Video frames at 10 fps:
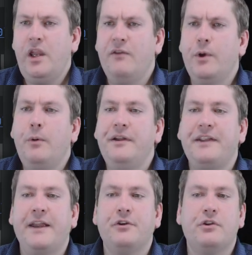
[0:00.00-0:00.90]
If we
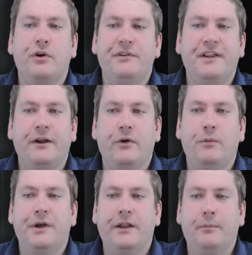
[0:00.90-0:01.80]
always handle closing or
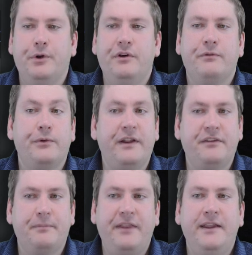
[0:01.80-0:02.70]
opening the book through
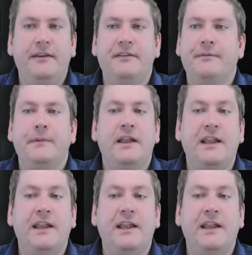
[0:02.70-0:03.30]
these methods,